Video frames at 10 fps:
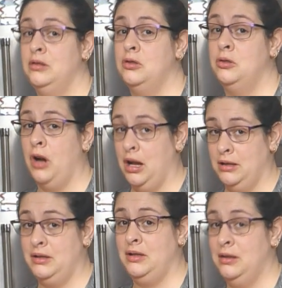
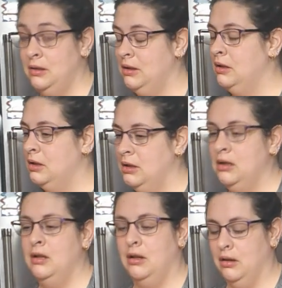Trust.
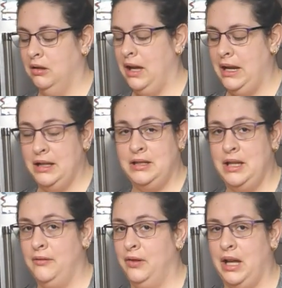Let it
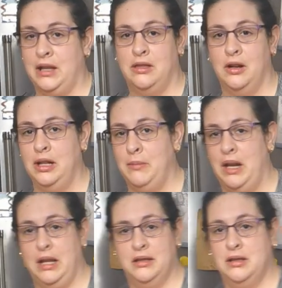sit for like 30
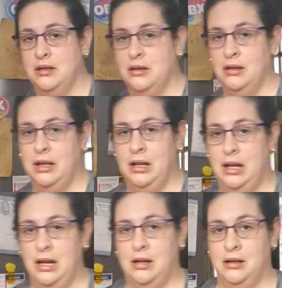minutes
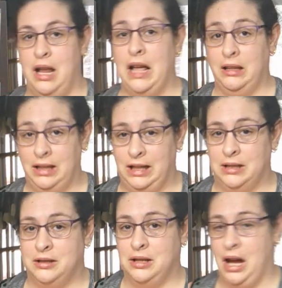at
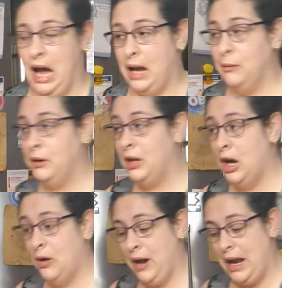least. I would
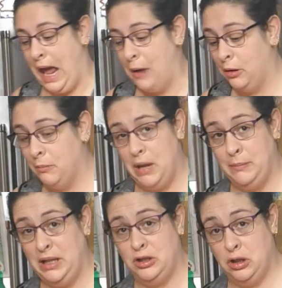go an hour,
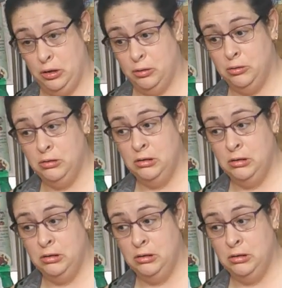maybe 2,